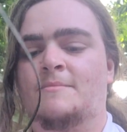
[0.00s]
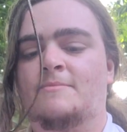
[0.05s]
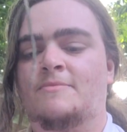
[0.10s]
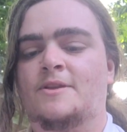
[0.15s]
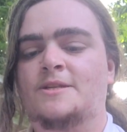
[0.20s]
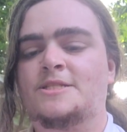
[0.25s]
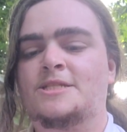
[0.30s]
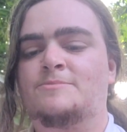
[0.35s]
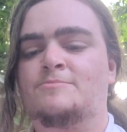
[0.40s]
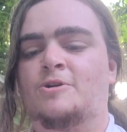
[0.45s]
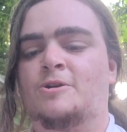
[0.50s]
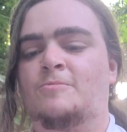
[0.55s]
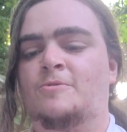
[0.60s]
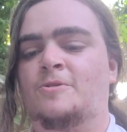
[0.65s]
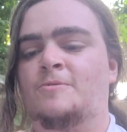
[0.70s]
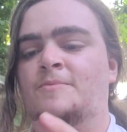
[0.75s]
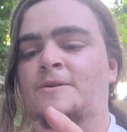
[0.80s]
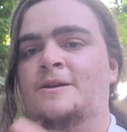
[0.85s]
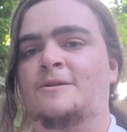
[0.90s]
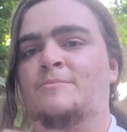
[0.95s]
This is
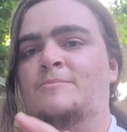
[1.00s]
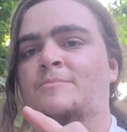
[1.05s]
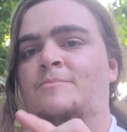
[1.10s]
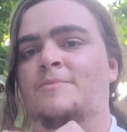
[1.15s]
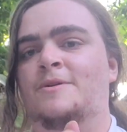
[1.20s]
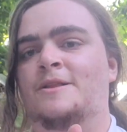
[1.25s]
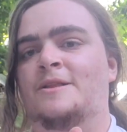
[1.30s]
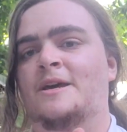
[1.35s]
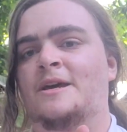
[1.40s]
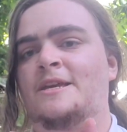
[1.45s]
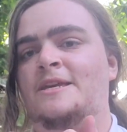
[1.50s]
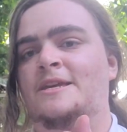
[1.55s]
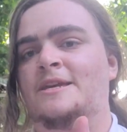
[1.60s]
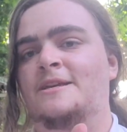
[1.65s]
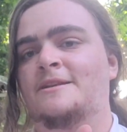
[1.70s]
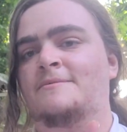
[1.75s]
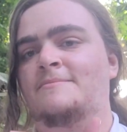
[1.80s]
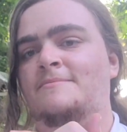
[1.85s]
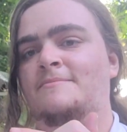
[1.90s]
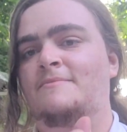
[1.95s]
purple, but like it
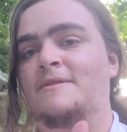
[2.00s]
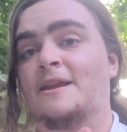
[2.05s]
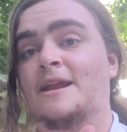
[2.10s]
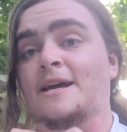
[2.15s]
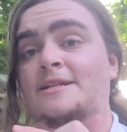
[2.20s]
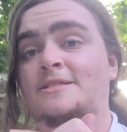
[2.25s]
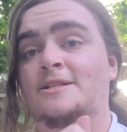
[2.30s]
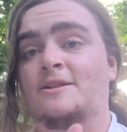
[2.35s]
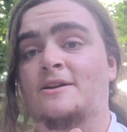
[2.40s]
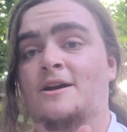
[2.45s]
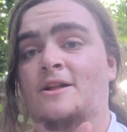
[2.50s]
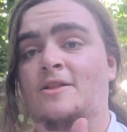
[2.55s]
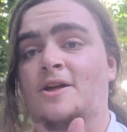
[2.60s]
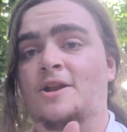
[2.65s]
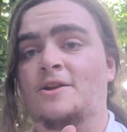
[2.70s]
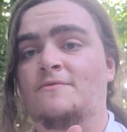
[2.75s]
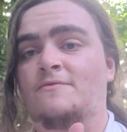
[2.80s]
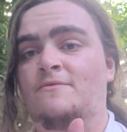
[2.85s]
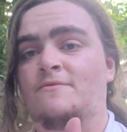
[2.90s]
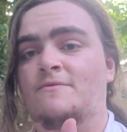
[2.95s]
has a lot
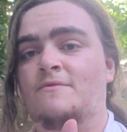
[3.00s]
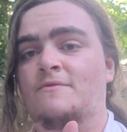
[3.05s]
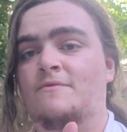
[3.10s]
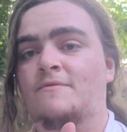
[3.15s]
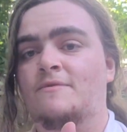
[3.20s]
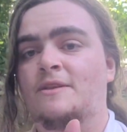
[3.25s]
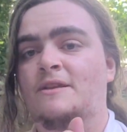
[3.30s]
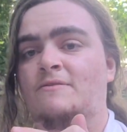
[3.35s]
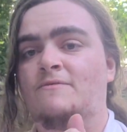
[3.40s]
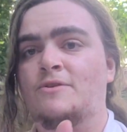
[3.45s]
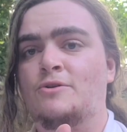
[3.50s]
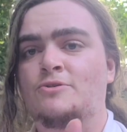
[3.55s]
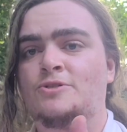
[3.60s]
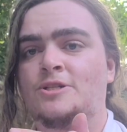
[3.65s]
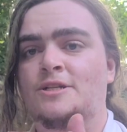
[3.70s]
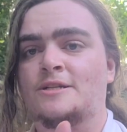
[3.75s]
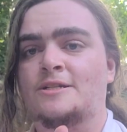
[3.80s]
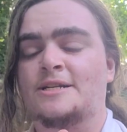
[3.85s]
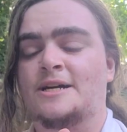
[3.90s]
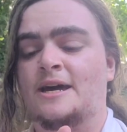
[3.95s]
of
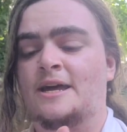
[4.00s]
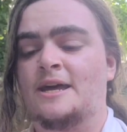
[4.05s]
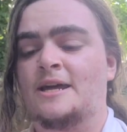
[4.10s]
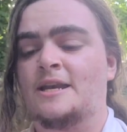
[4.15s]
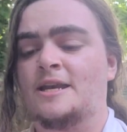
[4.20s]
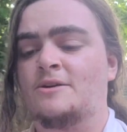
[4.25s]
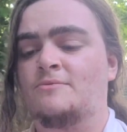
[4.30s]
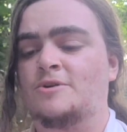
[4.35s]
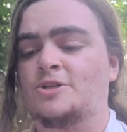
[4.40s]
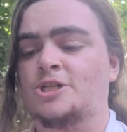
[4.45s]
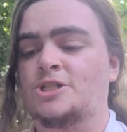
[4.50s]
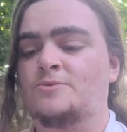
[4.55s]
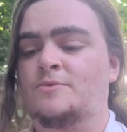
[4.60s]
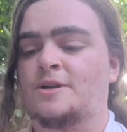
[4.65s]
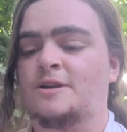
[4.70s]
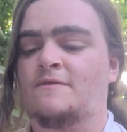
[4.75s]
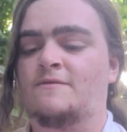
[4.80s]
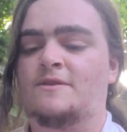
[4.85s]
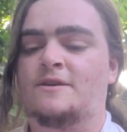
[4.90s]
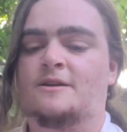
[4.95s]
fuchsia dye in it, which is one
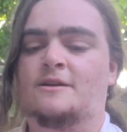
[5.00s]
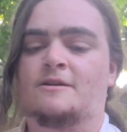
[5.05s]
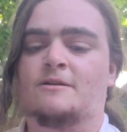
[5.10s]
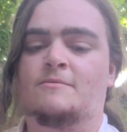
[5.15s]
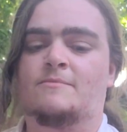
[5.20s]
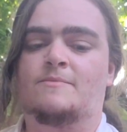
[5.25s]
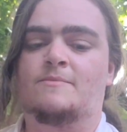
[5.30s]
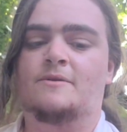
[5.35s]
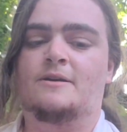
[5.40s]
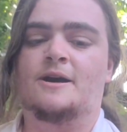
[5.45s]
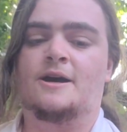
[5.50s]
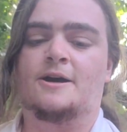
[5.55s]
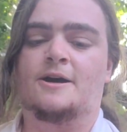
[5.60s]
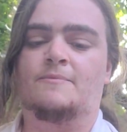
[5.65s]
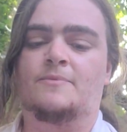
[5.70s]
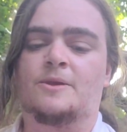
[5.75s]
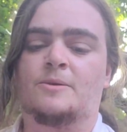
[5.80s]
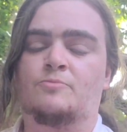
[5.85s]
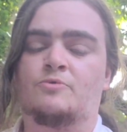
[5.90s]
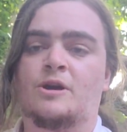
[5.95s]
of the
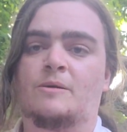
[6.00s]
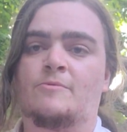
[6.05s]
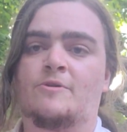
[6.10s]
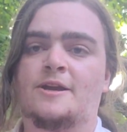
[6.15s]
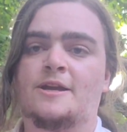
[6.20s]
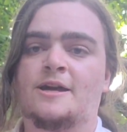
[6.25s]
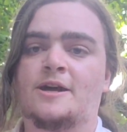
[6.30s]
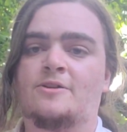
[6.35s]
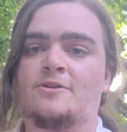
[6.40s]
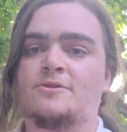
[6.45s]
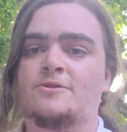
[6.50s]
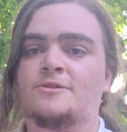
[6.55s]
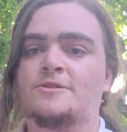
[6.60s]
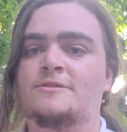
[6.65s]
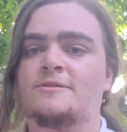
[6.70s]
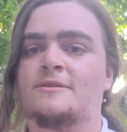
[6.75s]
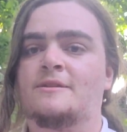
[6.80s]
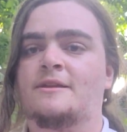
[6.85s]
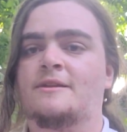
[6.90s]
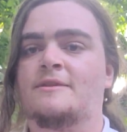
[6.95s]
primary colors
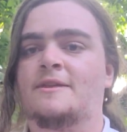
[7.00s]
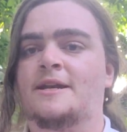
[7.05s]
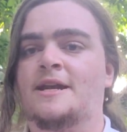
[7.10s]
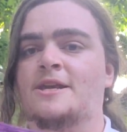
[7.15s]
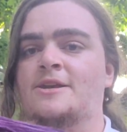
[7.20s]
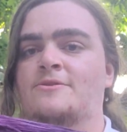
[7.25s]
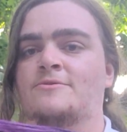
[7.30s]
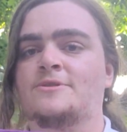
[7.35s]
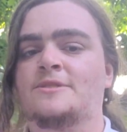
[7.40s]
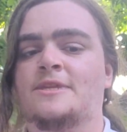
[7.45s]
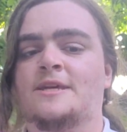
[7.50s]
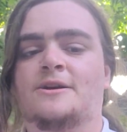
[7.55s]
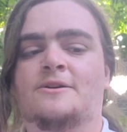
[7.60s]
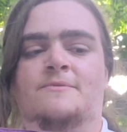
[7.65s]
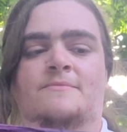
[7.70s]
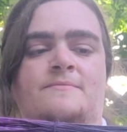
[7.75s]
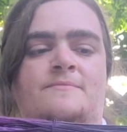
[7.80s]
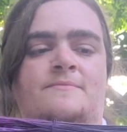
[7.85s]
that I used there.